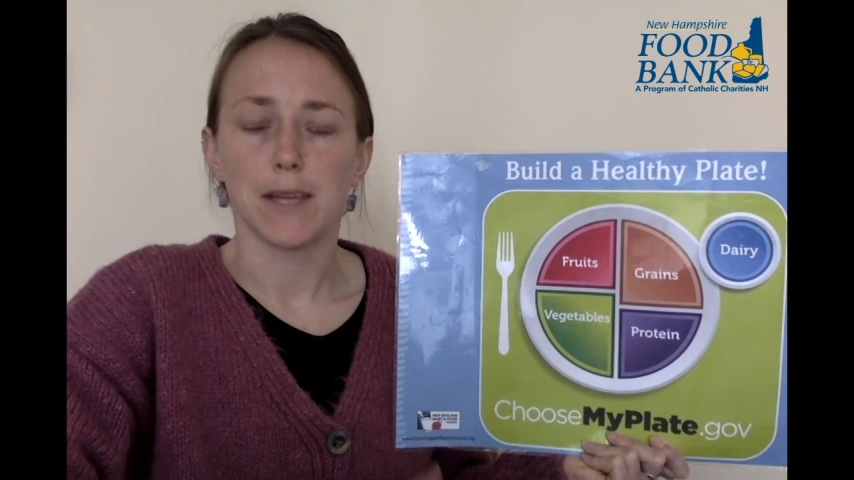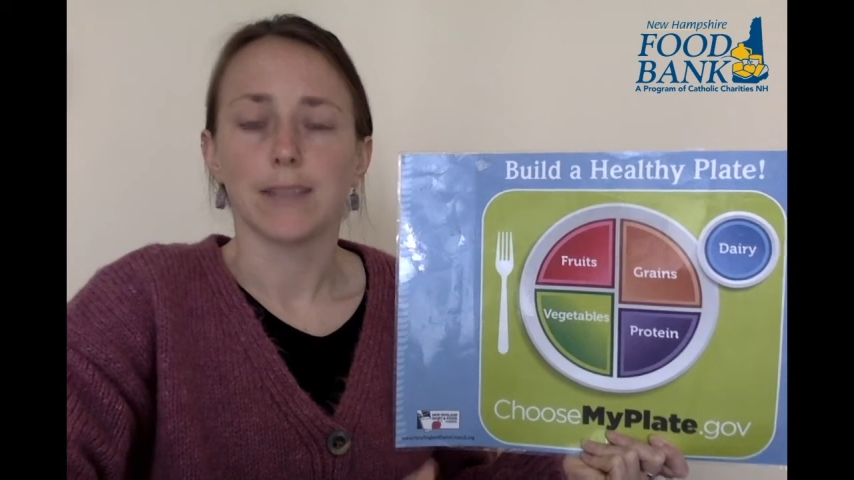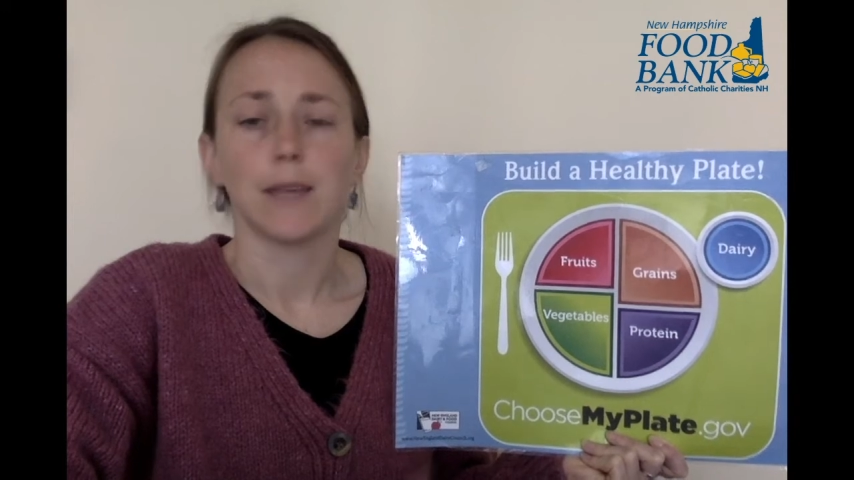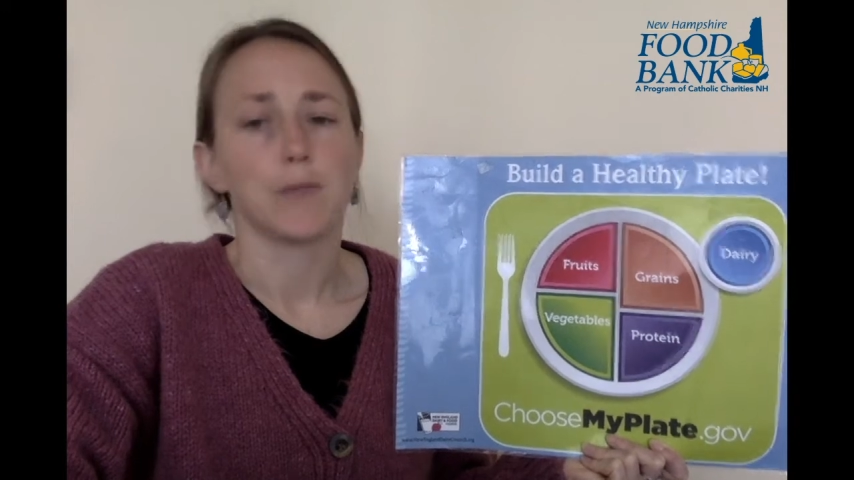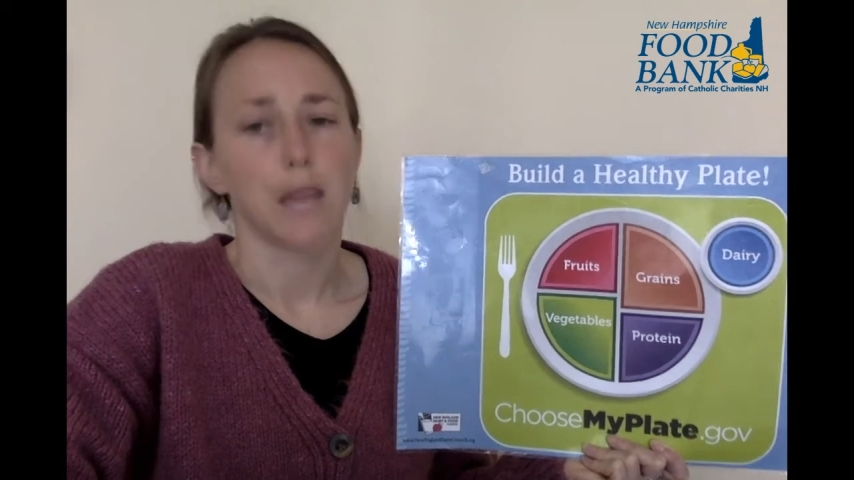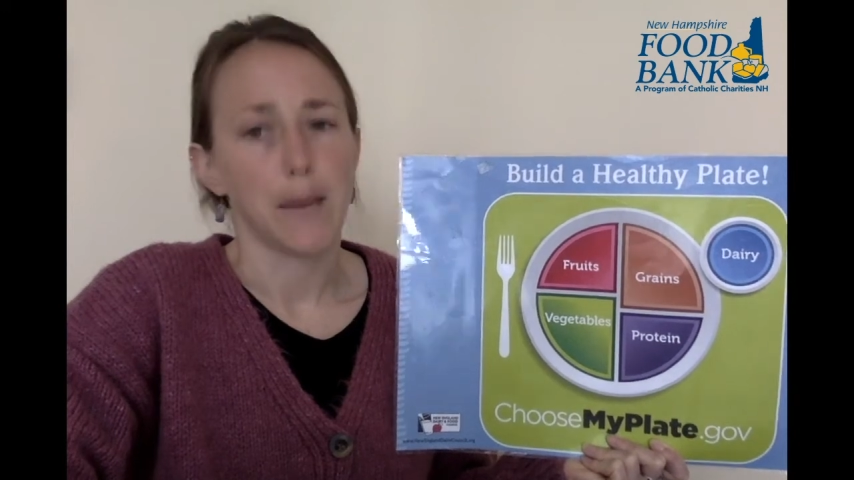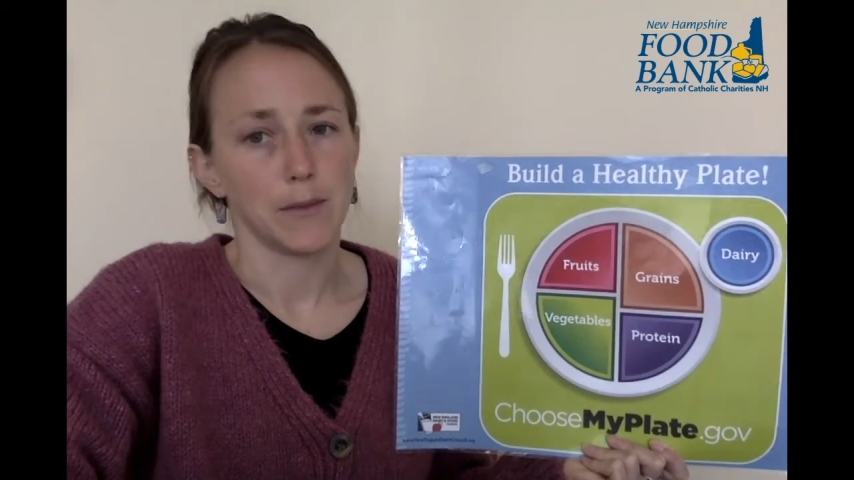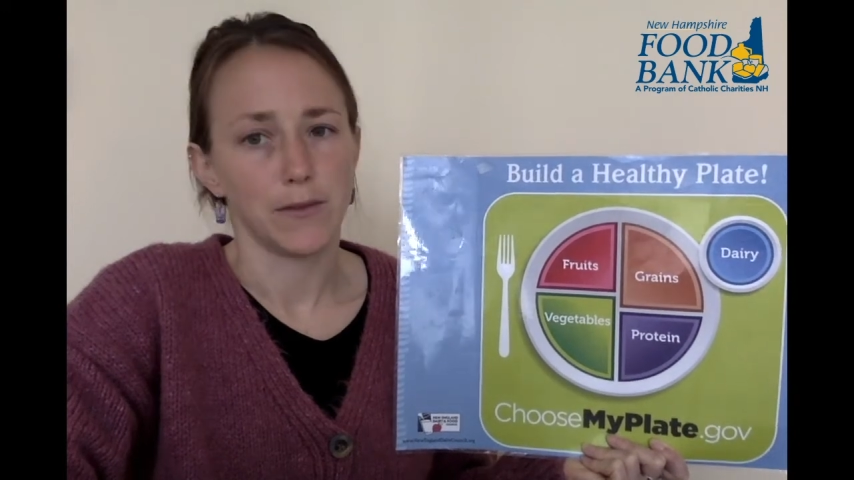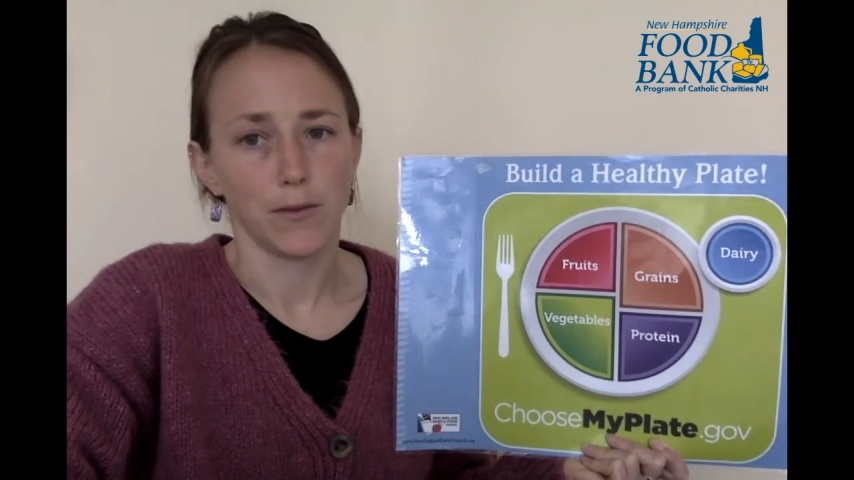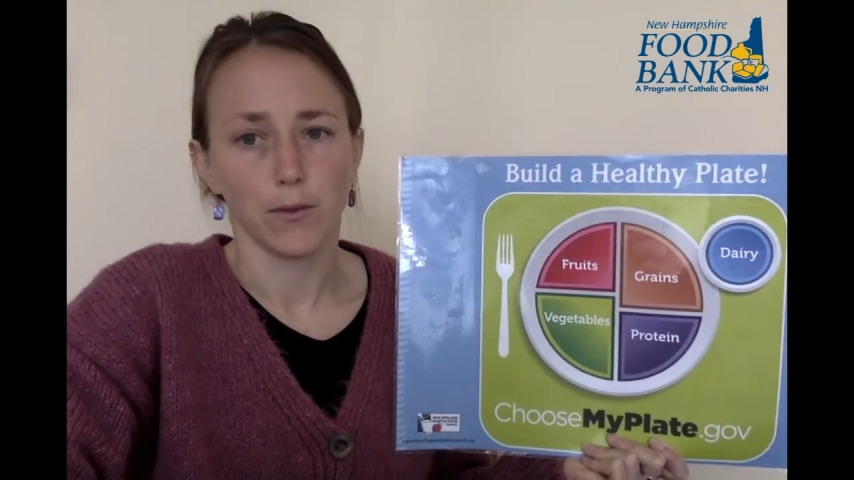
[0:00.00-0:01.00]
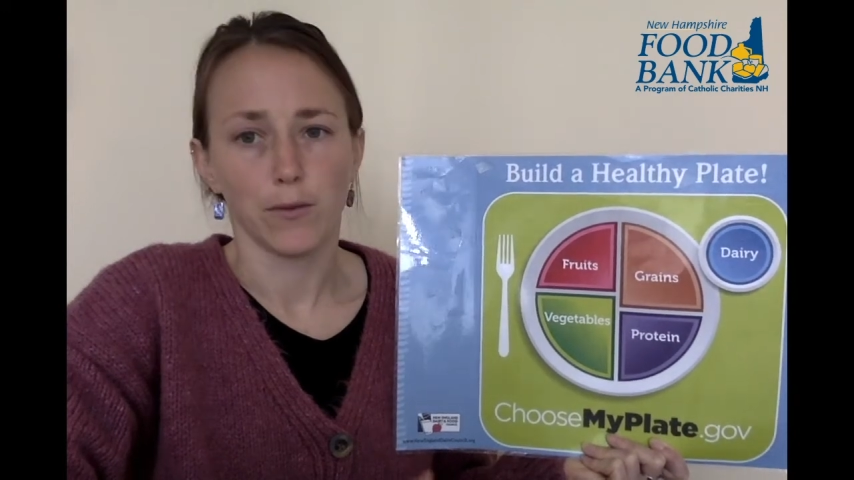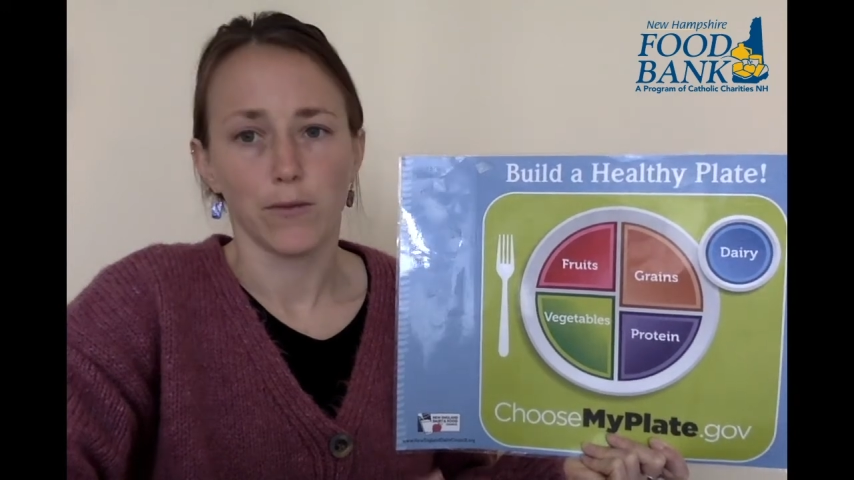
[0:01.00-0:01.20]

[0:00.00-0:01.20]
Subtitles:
a sometimes food